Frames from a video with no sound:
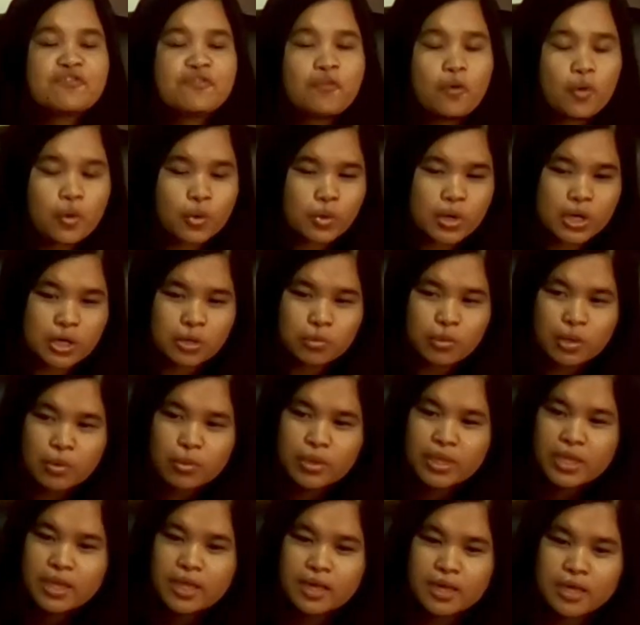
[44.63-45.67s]
forward, what we're
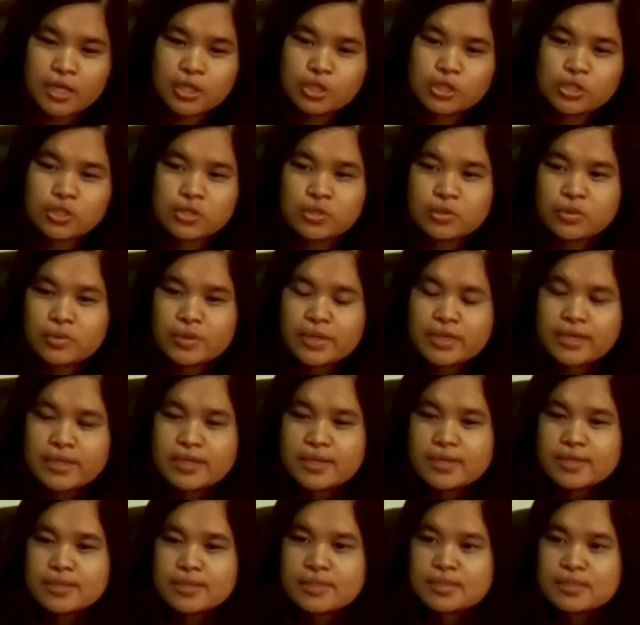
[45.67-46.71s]
going to do
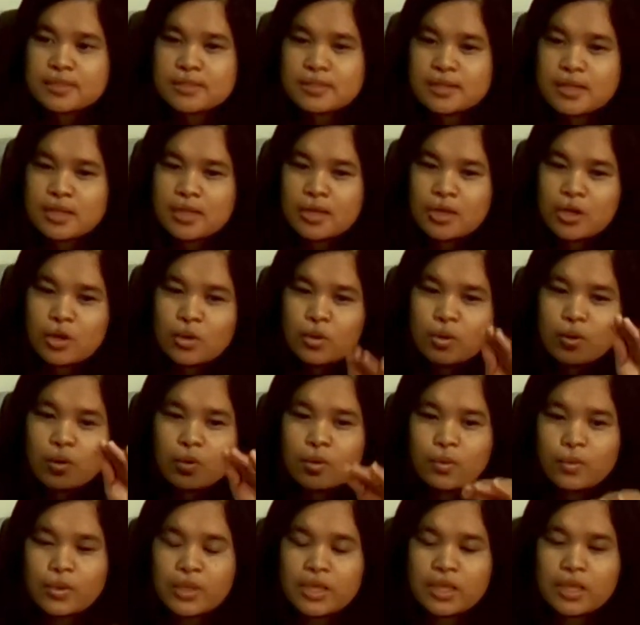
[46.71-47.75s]
is
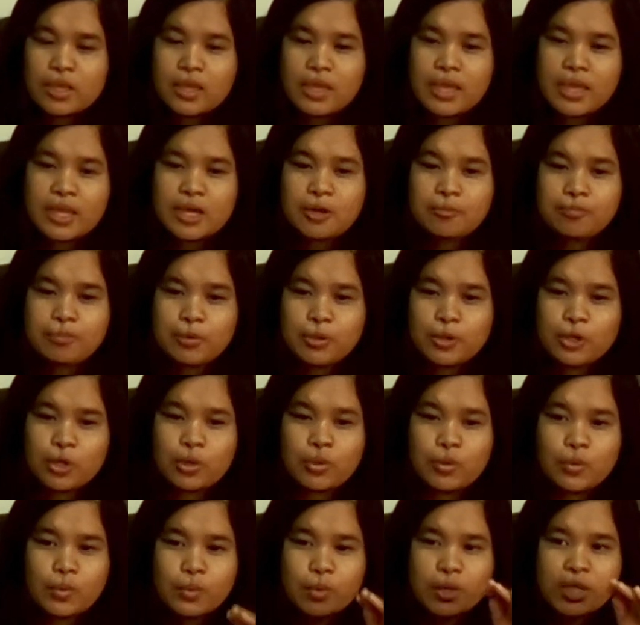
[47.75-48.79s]
we're going to put
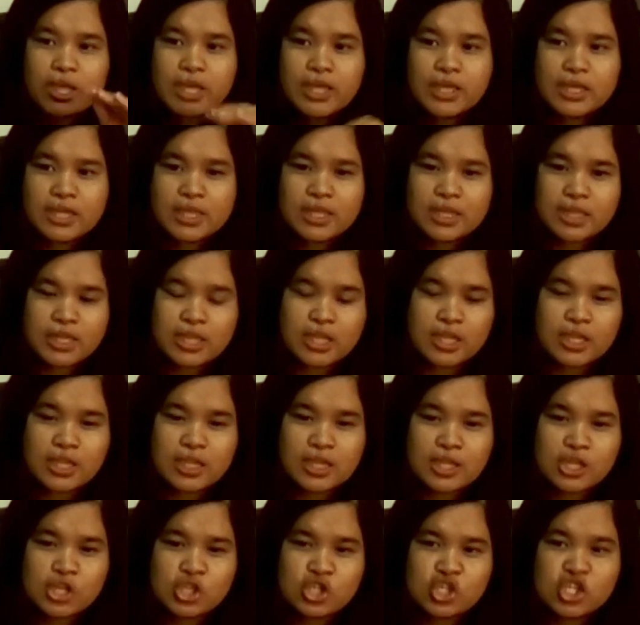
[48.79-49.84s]
weekly
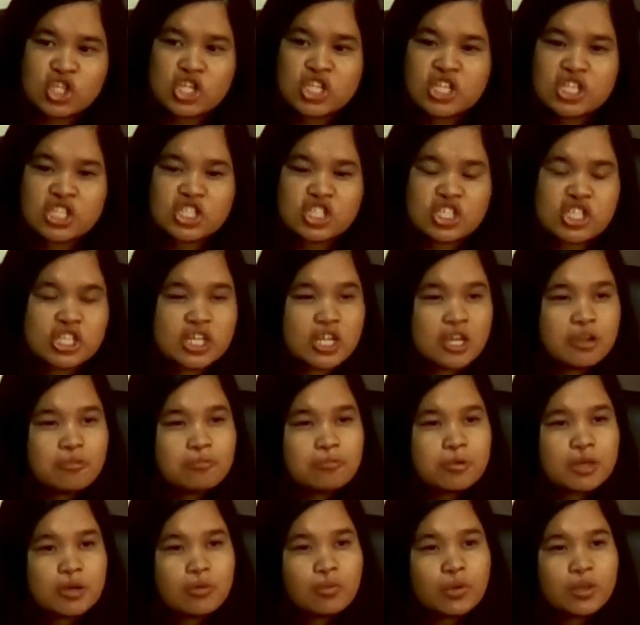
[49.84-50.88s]
Chica Chica,
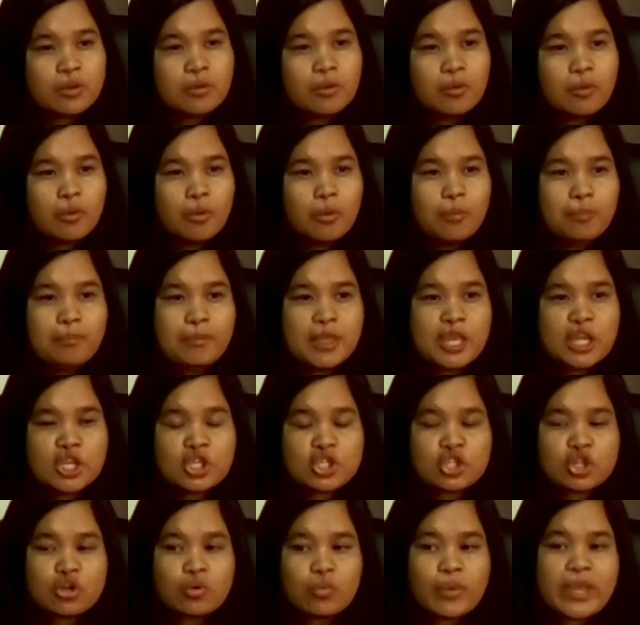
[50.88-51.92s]
but we make
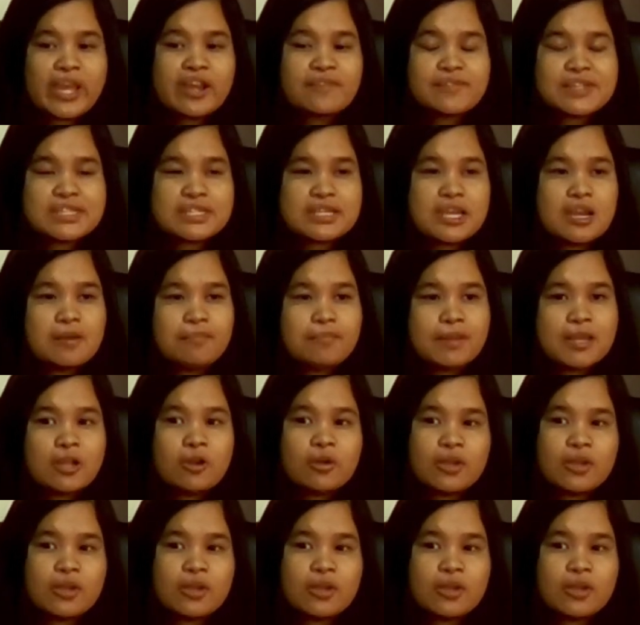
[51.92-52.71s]
sure we have a topic.